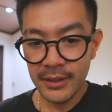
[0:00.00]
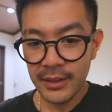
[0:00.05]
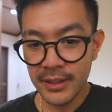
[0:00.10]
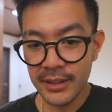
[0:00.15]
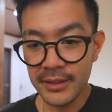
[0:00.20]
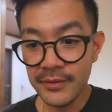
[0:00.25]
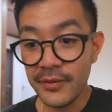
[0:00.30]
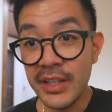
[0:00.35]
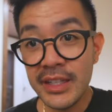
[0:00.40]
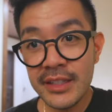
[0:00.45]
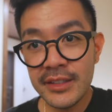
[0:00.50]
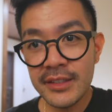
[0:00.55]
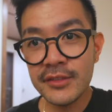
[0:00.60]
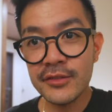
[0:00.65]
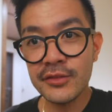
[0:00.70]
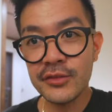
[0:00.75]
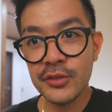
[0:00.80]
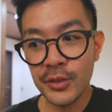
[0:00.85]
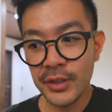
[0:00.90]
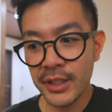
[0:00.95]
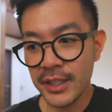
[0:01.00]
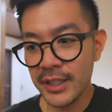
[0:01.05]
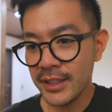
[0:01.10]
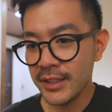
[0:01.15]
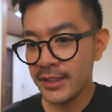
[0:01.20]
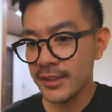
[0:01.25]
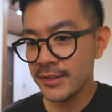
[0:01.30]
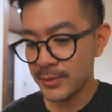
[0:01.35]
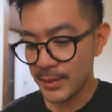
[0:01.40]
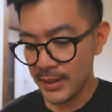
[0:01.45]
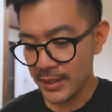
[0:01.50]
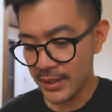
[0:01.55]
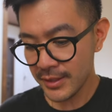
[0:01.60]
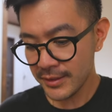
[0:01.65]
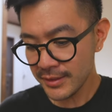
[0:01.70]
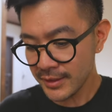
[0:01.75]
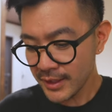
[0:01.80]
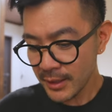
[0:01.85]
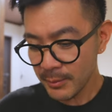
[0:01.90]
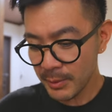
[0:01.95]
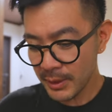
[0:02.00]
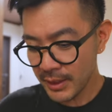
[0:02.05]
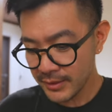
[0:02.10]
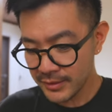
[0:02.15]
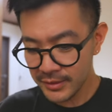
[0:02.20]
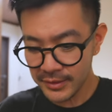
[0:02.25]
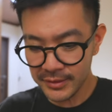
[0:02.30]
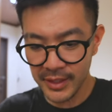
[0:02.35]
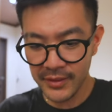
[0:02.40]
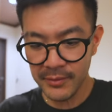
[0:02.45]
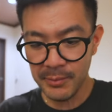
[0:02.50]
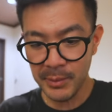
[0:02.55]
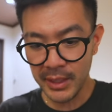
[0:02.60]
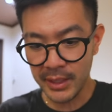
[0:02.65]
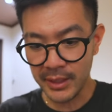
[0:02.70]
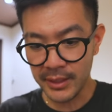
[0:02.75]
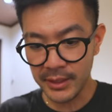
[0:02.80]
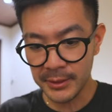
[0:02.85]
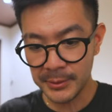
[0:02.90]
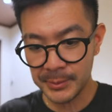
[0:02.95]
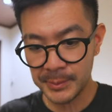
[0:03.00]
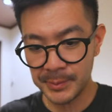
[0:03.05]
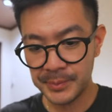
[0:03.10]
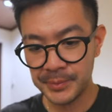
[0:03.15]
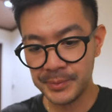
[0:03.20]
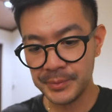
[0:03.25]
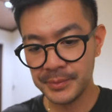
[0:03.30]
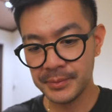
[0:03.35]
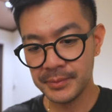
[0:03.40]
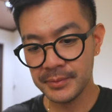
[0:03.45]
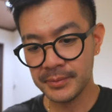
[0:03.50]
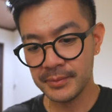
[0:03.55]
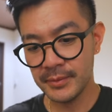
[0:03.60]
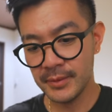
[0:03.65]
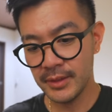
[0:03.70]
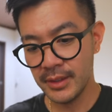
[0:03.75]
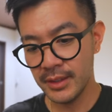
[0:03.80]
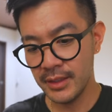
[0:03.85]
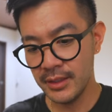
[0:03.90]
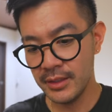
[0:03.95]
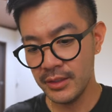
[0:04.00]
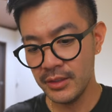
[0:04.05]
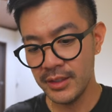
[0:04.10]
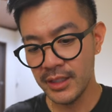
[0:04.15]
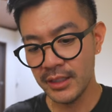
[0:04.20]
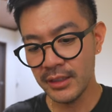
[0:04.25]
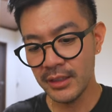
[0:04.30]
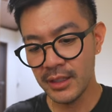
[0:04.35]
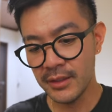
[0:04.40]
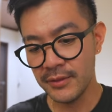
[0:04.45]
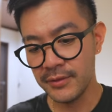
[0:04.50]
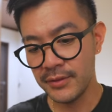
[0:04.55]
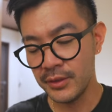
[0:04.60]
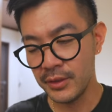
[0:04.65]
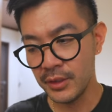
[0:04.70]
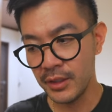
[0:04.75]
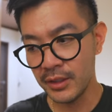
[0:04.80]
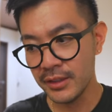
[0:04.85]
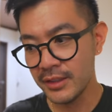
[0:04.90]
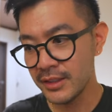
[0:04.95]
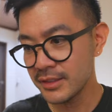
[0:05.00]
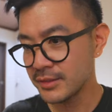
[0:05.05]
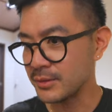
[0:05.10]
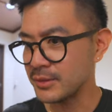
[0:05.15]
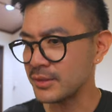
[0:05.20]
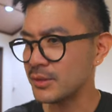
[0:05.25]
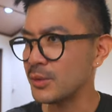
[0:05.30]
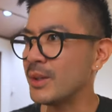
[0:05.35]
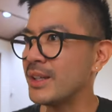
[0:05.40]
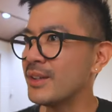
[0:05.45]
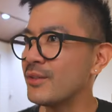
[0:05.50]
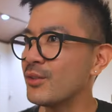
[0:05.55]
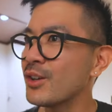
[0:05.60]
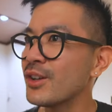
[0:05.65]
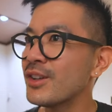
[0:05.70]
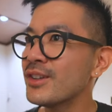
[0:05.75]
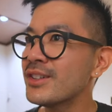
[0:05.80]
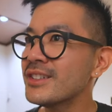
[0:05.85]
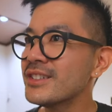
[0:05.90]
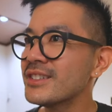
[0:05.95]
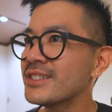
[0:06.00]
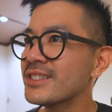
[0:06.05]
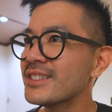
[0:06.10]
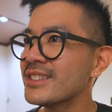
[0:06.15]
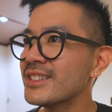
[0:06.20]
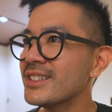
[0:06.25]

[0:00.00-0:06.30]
Convenience store it is, which is good because you save money. And you get a lot of food. All of this was $24?